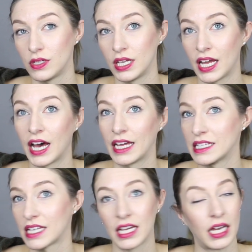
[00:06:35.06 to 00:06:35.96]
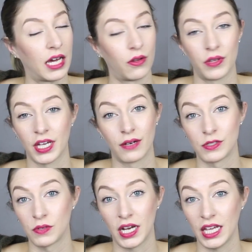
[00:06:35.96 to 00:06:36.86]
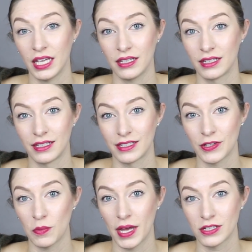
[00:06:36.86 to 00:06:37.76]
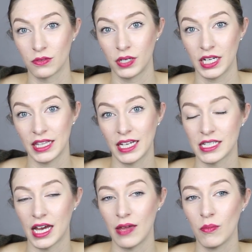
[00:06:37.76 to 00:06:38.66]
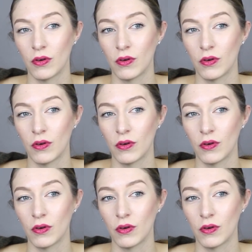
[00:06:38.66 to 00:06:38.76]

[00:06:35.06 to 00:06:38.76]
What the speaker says: In hindsight, I don't think I was ready to go back to work at that time,